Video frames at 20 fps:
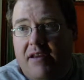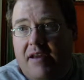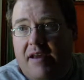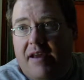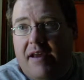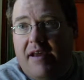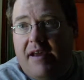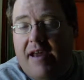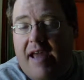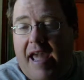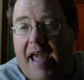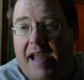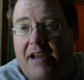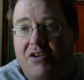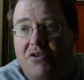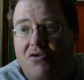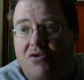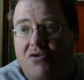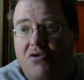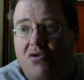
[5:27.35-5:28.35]

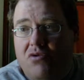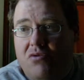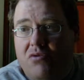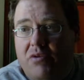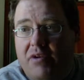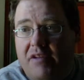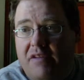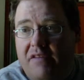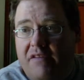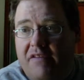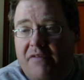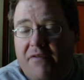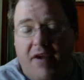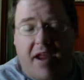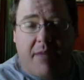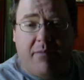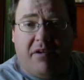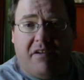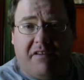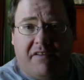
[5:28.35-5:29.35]
actor who is
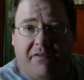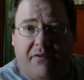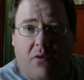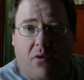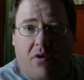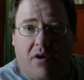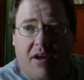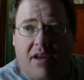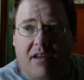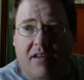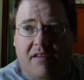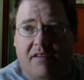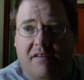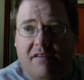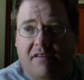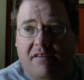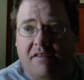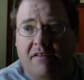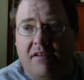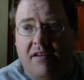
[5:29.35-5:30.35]
famous for
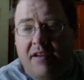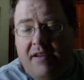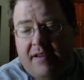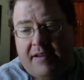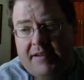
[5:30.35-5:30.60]
his